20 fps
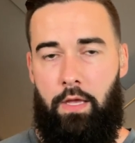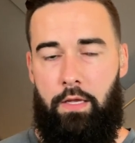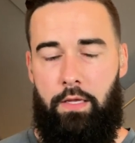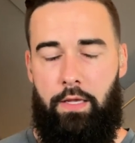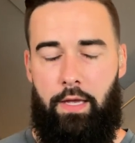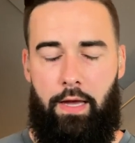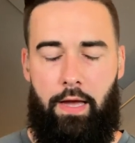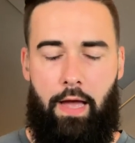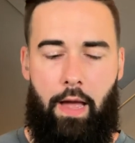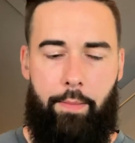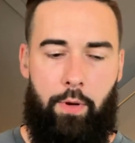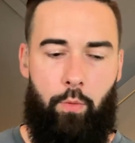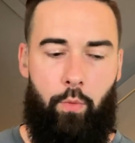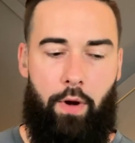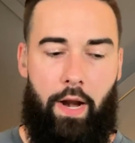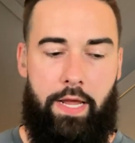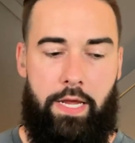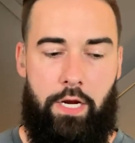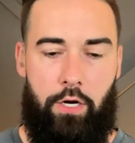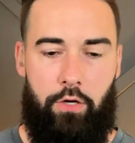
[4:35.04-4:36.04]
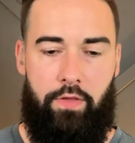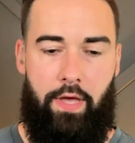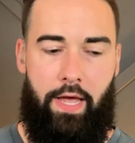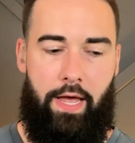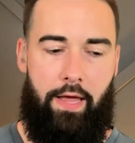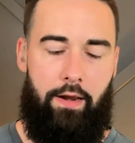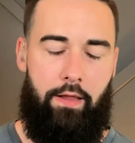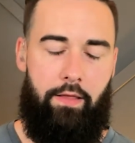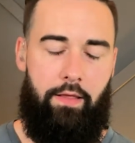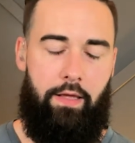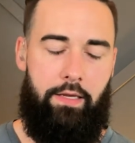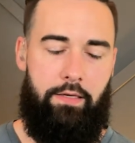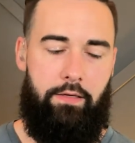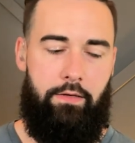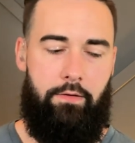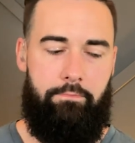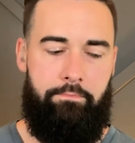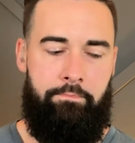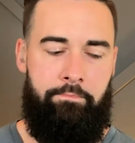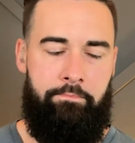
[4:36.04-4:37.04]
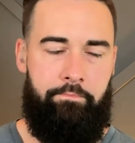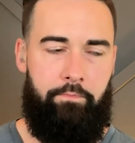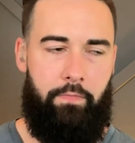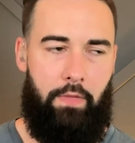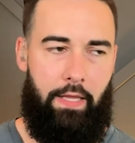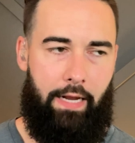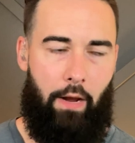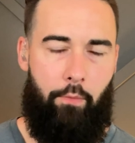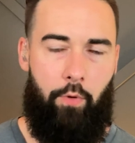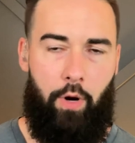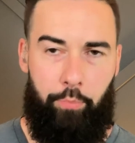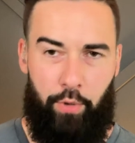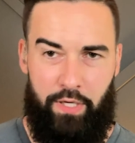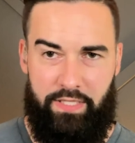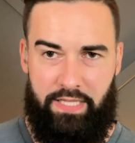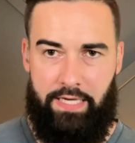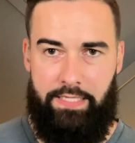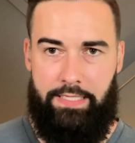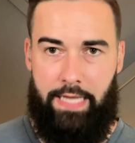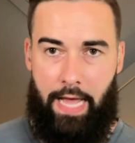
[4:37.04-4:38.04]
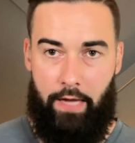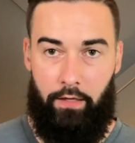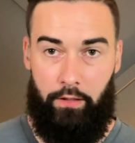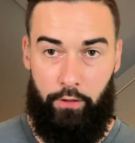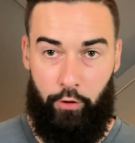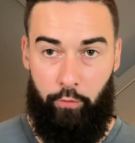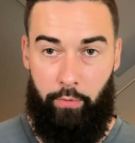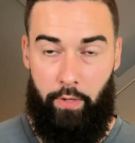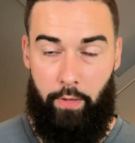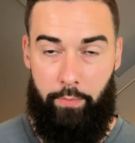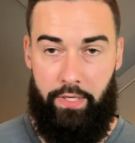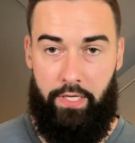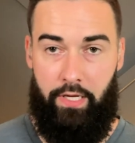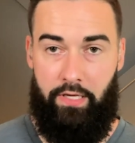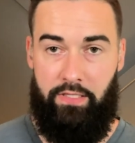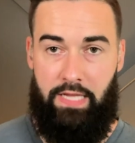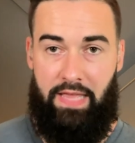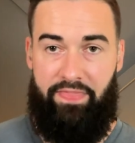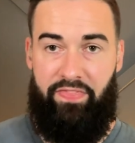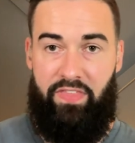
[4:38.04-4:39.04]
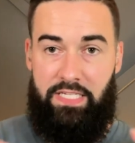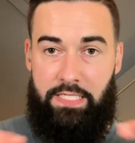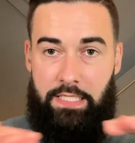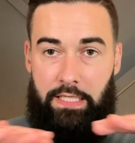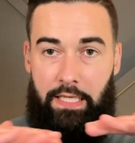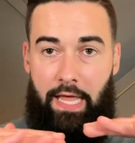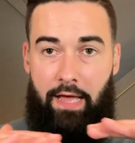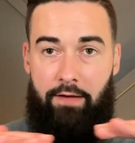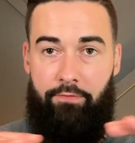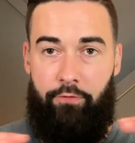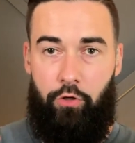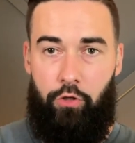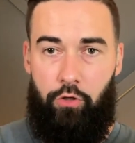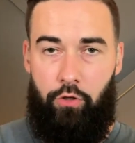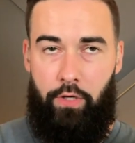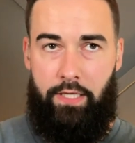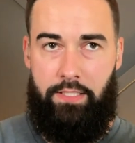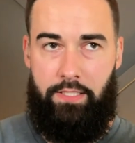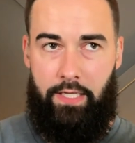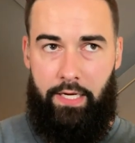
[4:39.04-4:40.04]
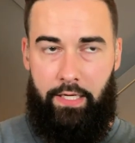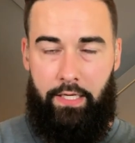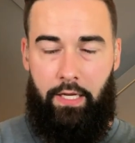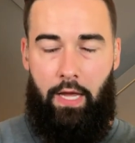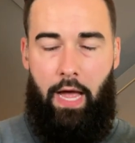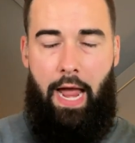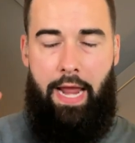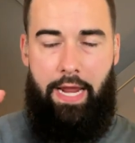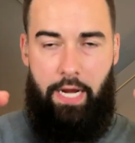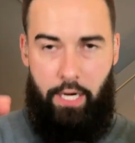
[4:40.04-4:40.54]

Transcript: Yeah. I mean, when I hear that, it, like, I want to break that down a little bit because at this level, it's like, I